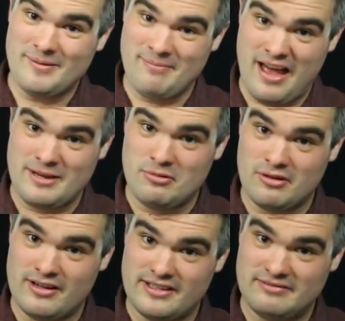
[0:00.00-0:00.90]
Matty
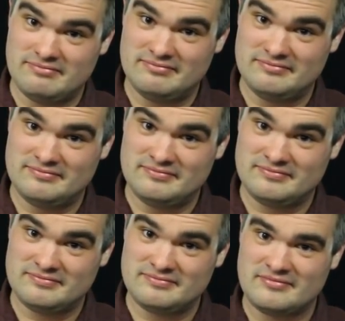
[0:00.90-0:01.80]
Boyd.
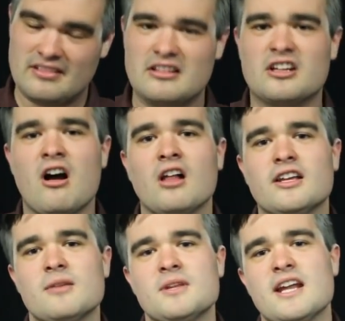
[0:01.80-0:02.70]
They're
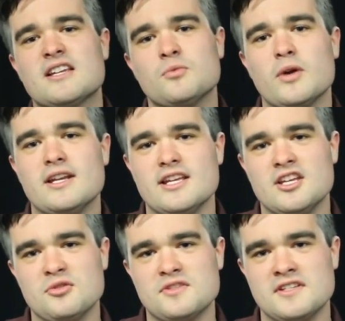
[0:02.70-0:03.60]
calling him the next Whitney
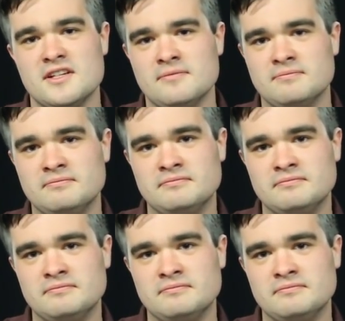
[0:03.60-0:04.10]
Houston.